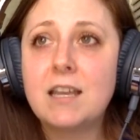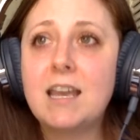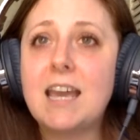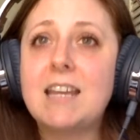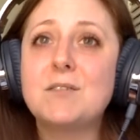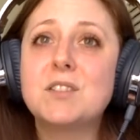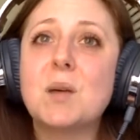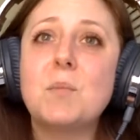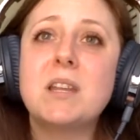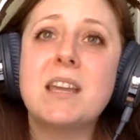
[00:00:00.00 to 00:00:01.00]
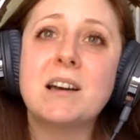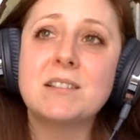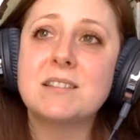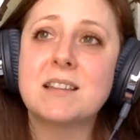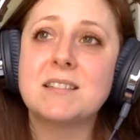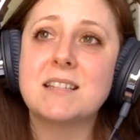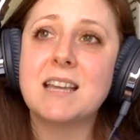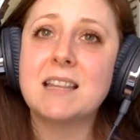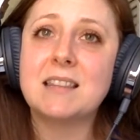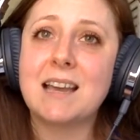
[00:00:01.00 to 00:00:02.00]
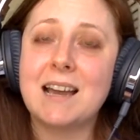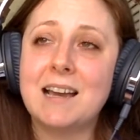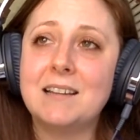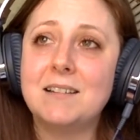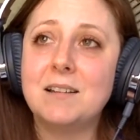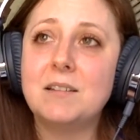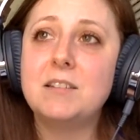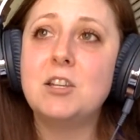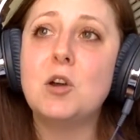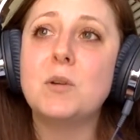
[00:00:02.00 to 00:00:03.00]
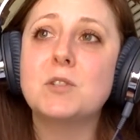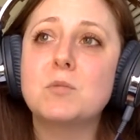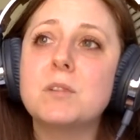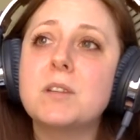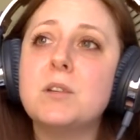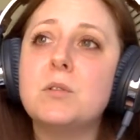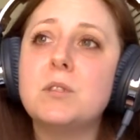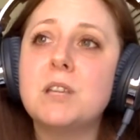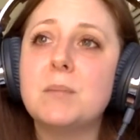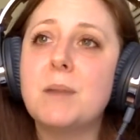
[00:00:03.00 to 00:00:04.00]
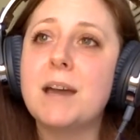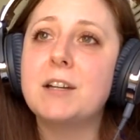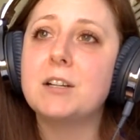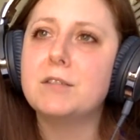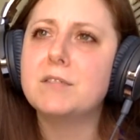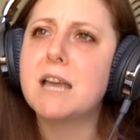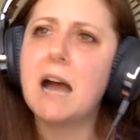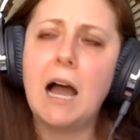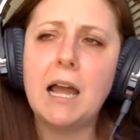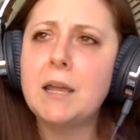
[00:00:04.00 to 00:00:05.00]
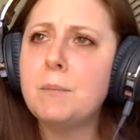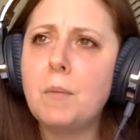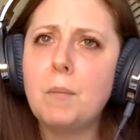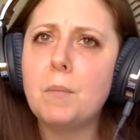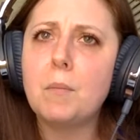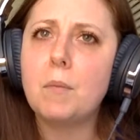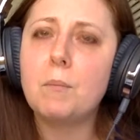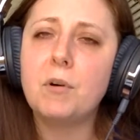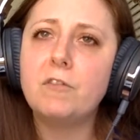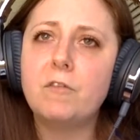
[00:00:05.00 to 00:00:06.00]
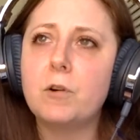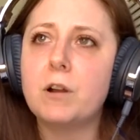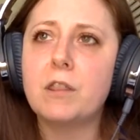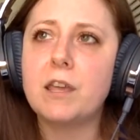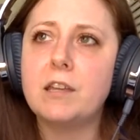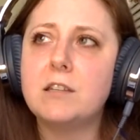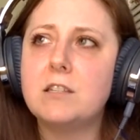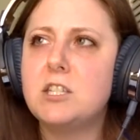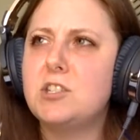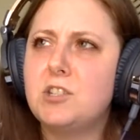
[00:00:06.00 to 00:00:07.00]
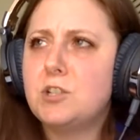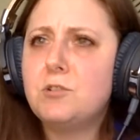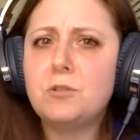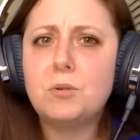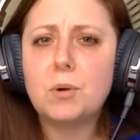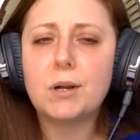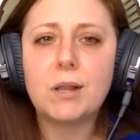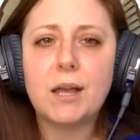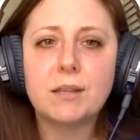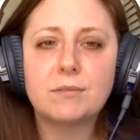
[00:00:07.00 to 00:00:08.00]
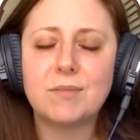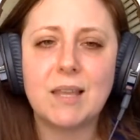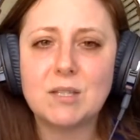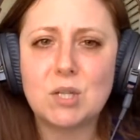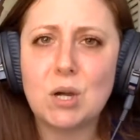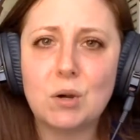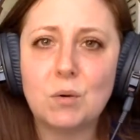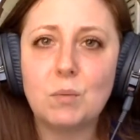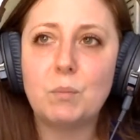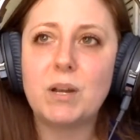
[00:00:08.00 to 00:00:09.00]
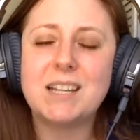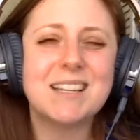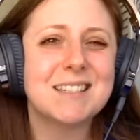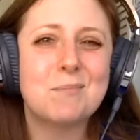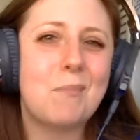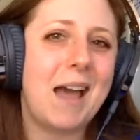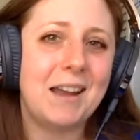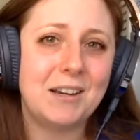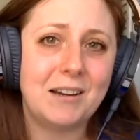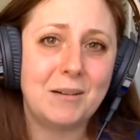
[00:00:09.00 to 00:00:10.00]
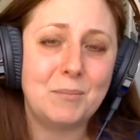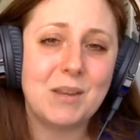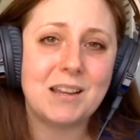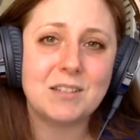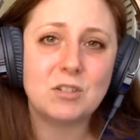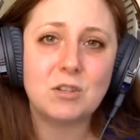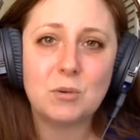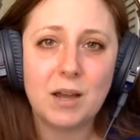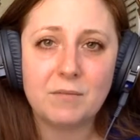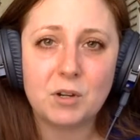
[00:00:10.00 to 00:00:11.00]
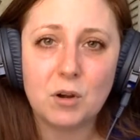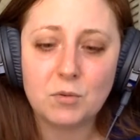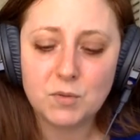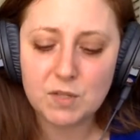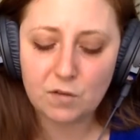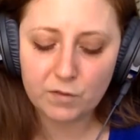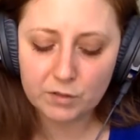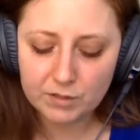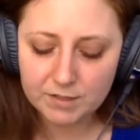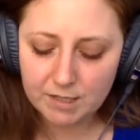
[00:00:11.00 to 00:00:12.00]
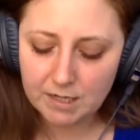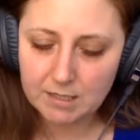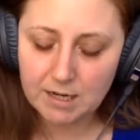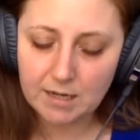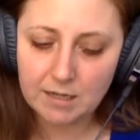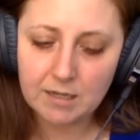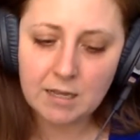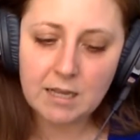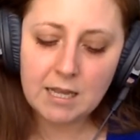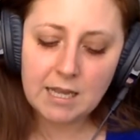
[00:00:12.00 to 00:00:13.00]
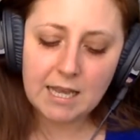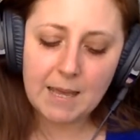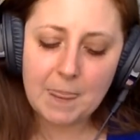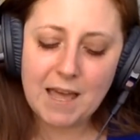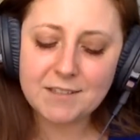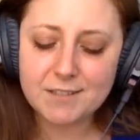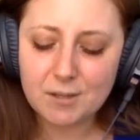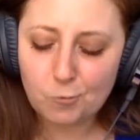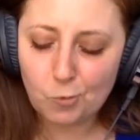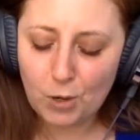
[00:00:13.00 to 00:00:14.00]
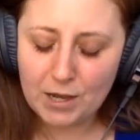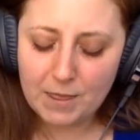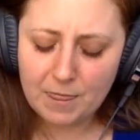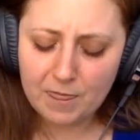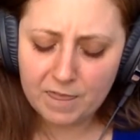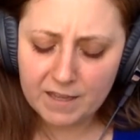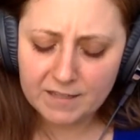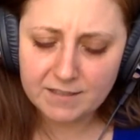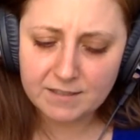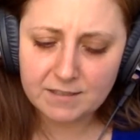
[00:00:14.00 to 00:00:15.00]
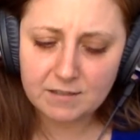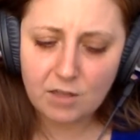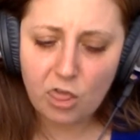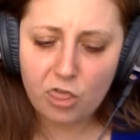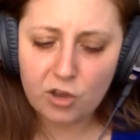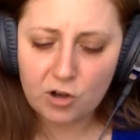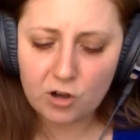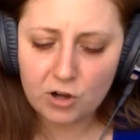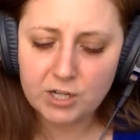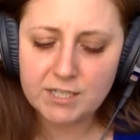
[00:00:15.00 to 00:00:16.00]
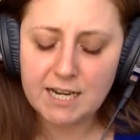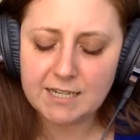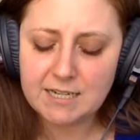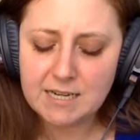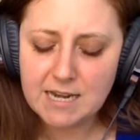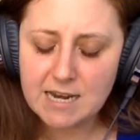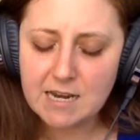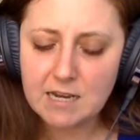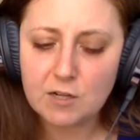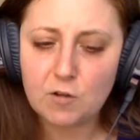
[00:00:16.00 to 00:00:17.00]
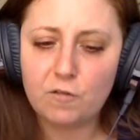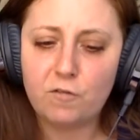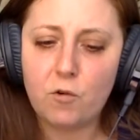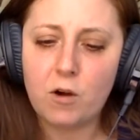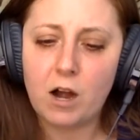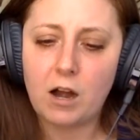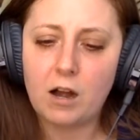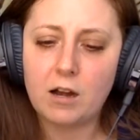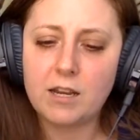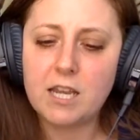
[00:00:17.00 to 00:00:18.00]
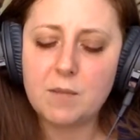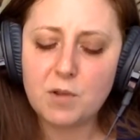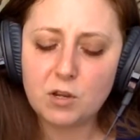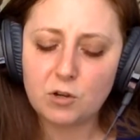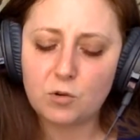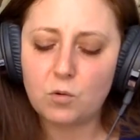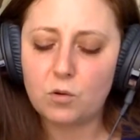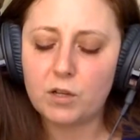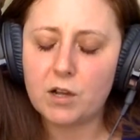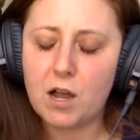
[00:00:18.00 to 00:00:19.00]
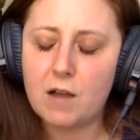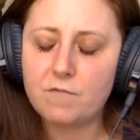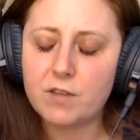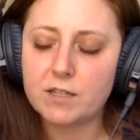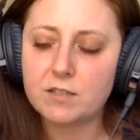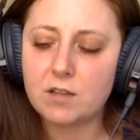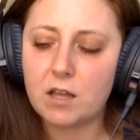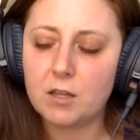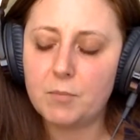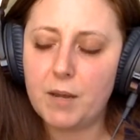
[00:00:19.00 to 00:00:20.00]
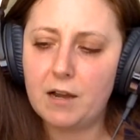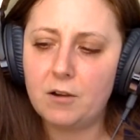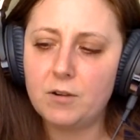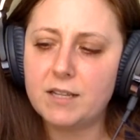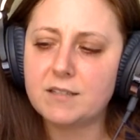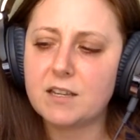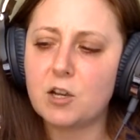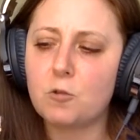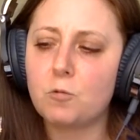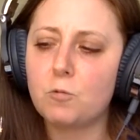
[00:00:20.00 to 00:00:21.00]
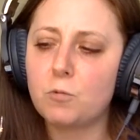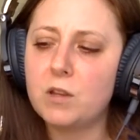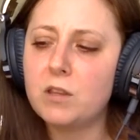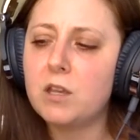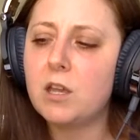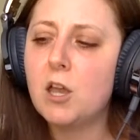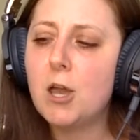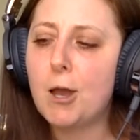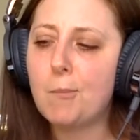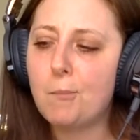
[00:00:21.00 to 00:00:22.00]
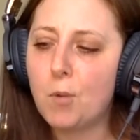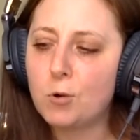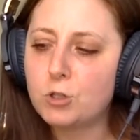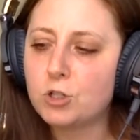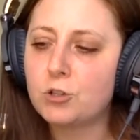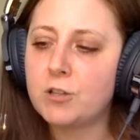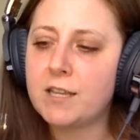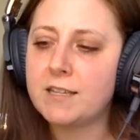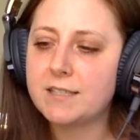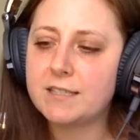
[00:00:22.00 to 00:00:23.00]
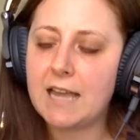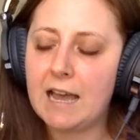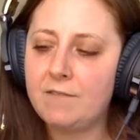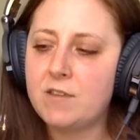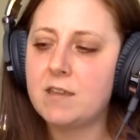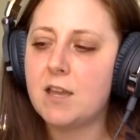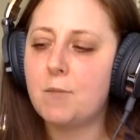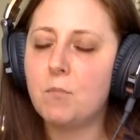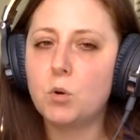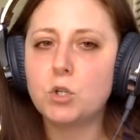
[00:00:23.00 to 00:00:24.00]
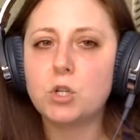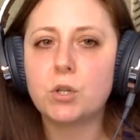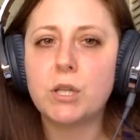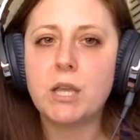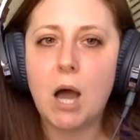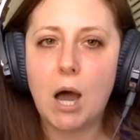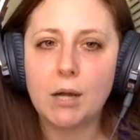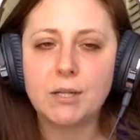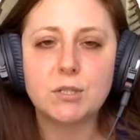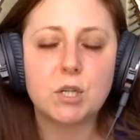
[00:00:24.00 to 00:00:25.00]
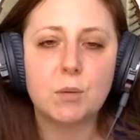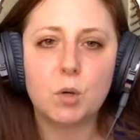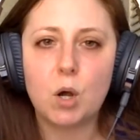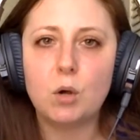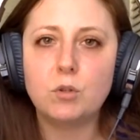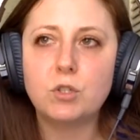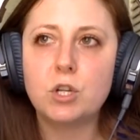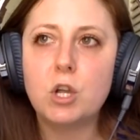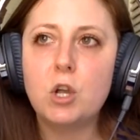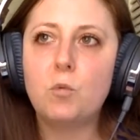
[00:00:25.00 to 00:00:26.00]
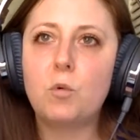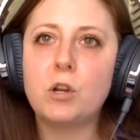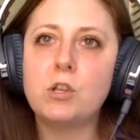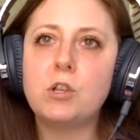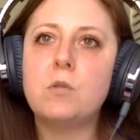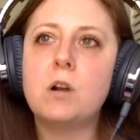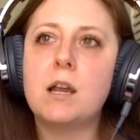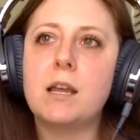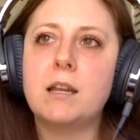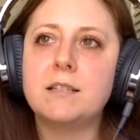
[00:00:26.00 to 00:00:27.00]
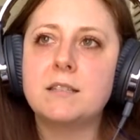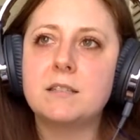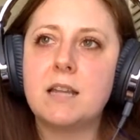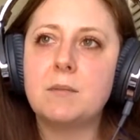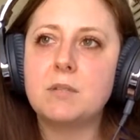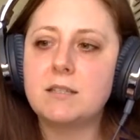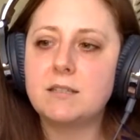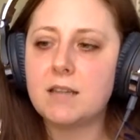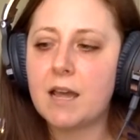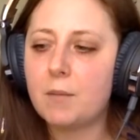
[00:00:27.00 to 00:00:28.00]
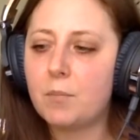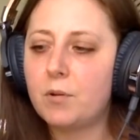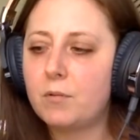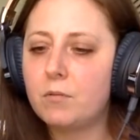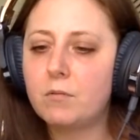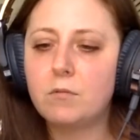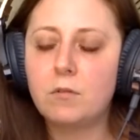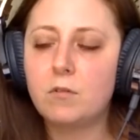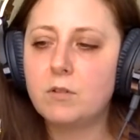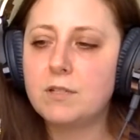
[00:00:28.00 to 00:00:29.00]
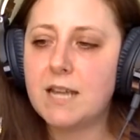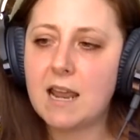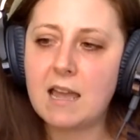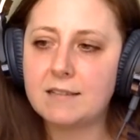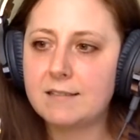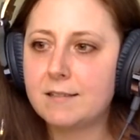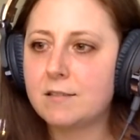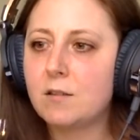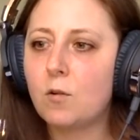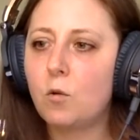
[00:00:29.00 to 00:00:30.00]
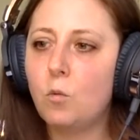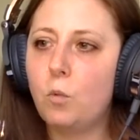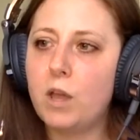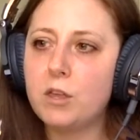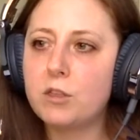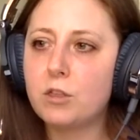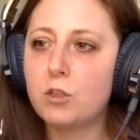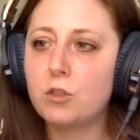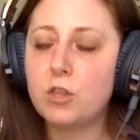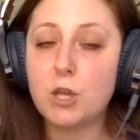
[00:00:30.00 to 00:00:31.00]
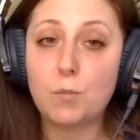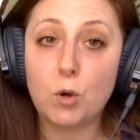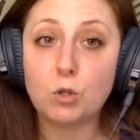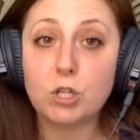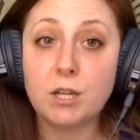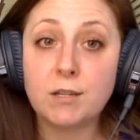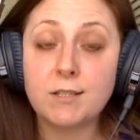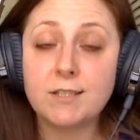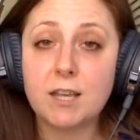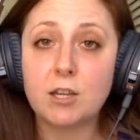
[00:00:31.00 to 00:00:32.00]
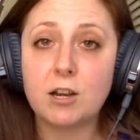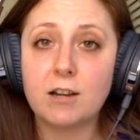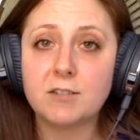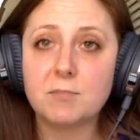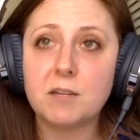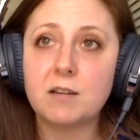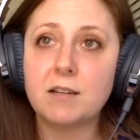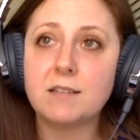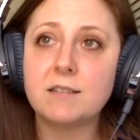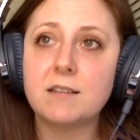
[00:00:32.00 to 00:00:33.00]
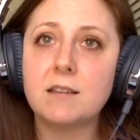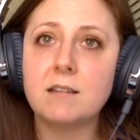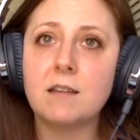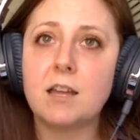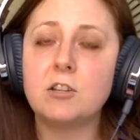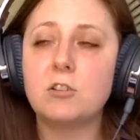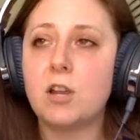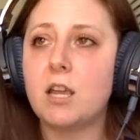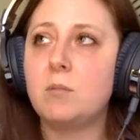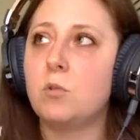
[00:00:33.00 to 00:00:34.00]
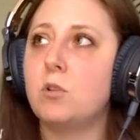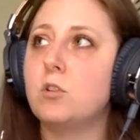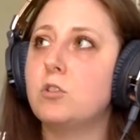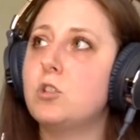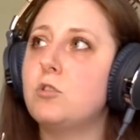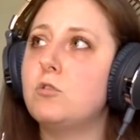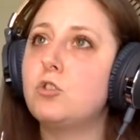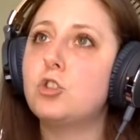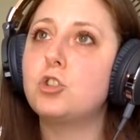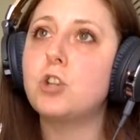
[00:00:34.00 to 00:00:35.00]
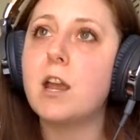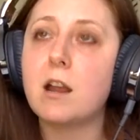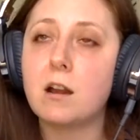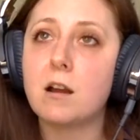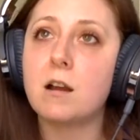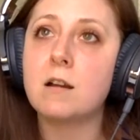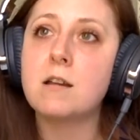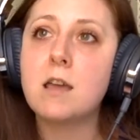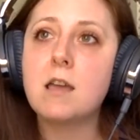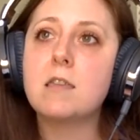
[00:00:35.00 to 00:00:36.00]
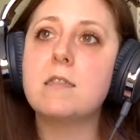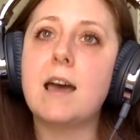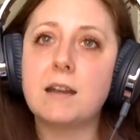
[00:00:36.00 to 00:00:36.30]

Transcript: And if somebody else doesn't get that, it's really only a matter of time before they do or like they don't, but it doesn't matter because you have your own self-understanding. And that's what this third technique for keeping your cool in conflict is all about, is like a really emotionally savvy, emotionally honest approach where you are in a step-to-step dance with the emotions that you're experiencing, and you're able to share that